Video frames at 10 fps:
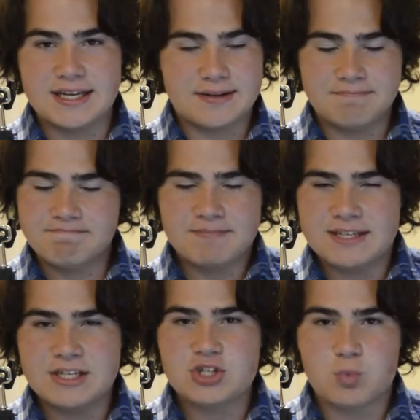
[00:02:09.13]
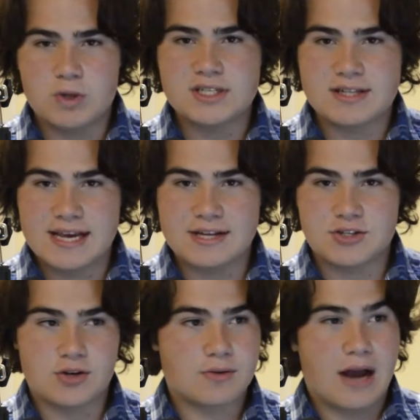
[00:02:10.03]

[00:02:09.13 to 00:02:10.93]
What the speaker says: and he just wasn't the answer.